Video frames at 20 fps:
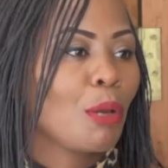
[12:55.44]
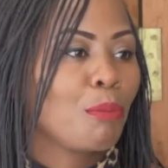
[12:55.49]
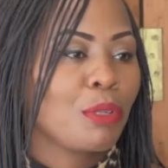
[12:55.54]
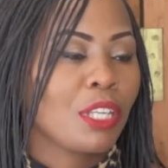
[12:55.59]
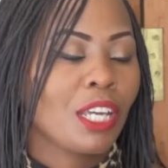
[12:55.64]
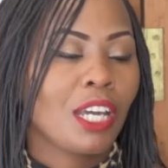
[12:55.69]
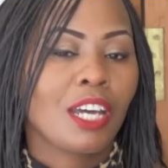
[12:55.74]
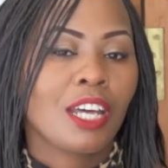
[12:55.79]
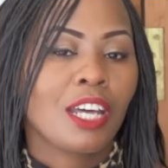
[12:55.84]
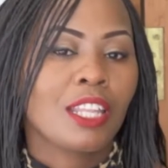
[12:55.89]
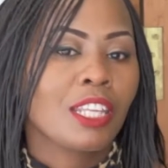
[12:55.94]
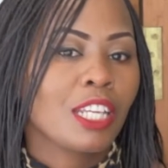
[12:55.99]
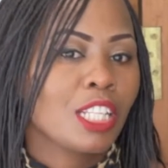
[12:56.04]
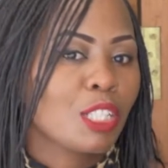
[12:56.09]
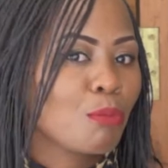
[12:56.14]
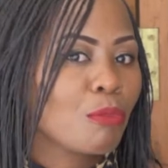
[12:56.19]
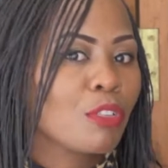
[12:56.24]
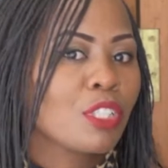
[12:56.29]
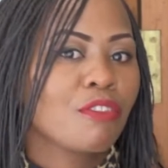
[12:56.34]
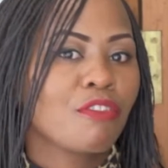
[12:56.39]
is happier, and the
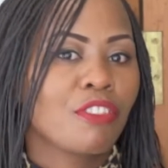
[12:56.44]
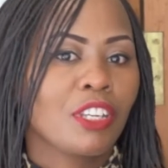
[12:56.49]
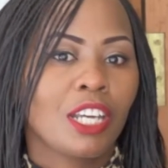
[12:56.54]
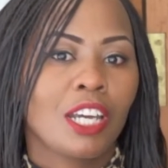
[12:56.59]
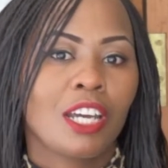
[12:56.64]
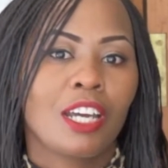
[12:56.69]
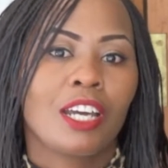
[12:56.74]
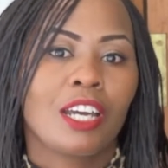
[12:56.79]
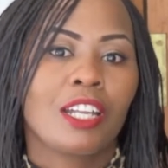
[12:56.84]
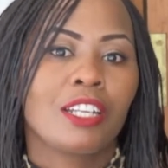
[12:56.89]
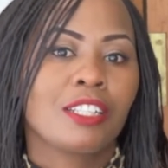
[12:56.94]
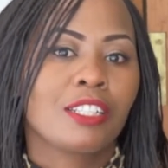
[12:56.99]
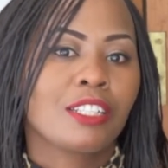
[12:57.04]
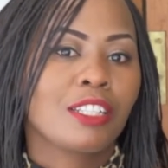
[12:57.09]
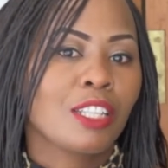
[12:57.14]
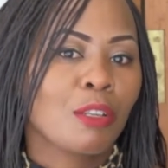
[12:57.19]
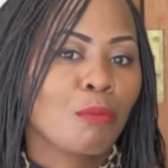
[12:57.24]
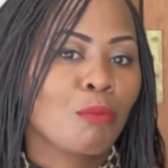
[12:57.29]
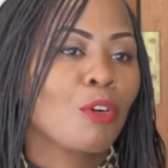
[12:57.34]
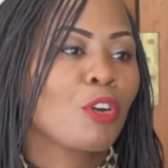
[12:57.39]
atmosphere, and
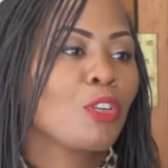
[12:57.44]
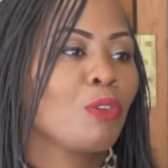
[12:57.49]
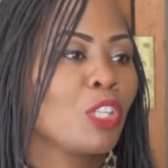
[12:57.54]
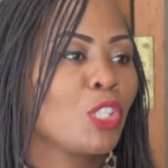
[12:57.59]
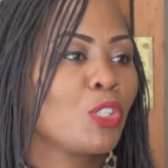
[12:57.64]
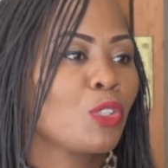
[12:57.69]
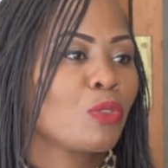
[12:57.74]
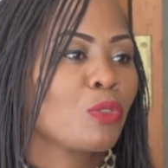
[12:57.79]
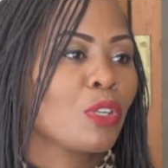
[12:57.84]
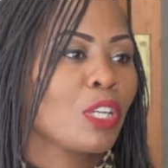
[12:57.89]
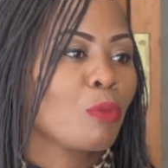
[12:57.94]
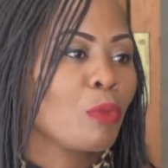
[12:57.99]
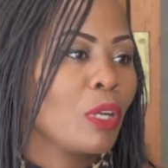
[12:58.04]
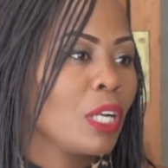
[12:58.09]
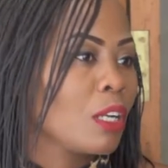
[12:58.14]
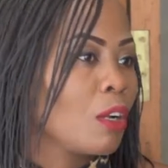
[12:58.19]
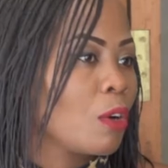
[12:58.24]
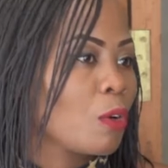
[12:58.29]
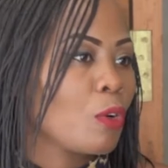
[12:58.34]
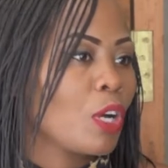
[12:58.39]
the more your children
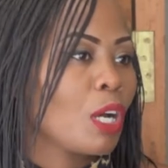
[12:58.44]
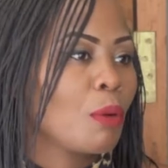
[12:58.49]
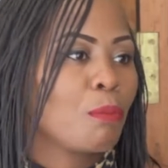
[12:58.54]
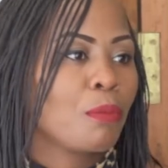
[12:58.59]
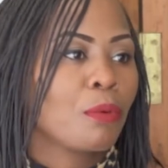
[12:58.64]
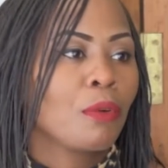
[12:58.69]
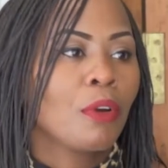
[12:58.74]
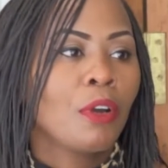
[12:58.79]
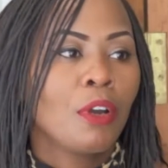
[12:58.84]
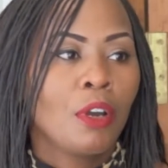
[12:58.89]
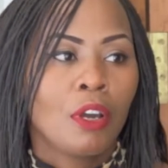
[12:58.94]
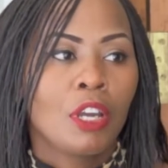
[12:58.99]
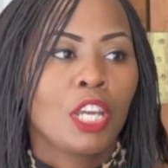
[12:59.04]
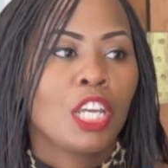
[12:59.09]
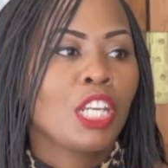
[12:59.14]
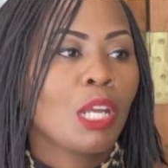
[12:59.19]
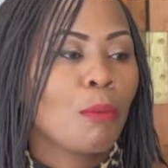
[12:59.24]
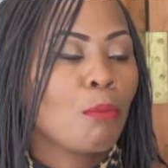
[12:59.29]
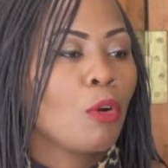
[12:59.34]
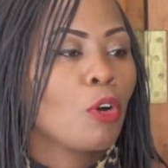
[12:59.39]
will grow up
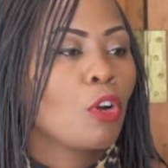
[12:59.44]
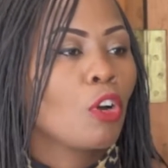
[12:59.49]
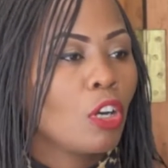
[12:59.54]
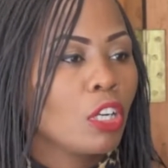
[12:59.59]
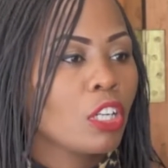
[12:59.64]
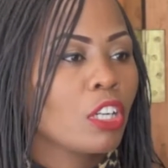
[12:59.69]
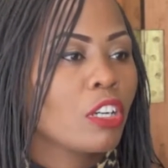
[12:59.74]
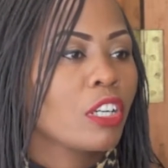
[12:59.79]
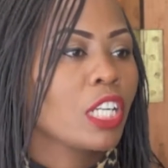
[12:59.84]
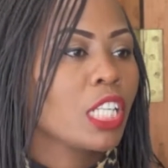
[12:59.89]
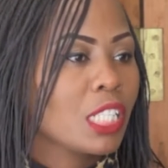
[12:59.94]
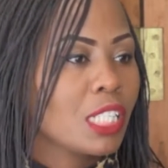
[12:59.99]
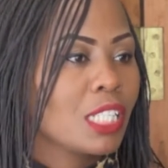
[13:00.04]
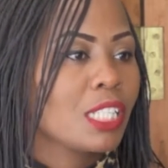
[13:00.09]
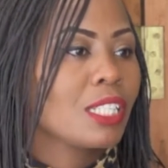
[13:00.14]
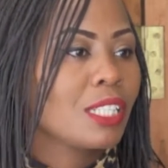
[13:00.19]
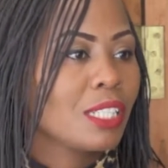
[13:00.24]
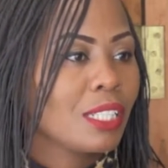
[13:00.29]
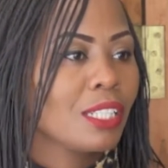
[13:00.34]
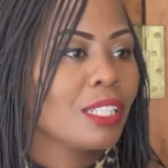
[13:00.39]
in a more
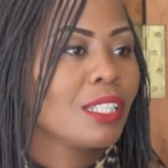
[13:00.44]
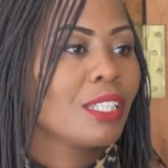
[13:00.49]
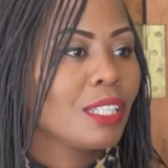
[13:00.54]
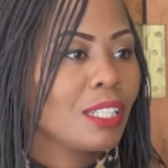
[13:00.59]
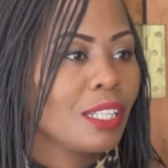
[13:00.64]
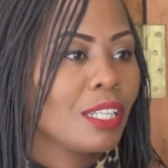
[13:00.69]
concrete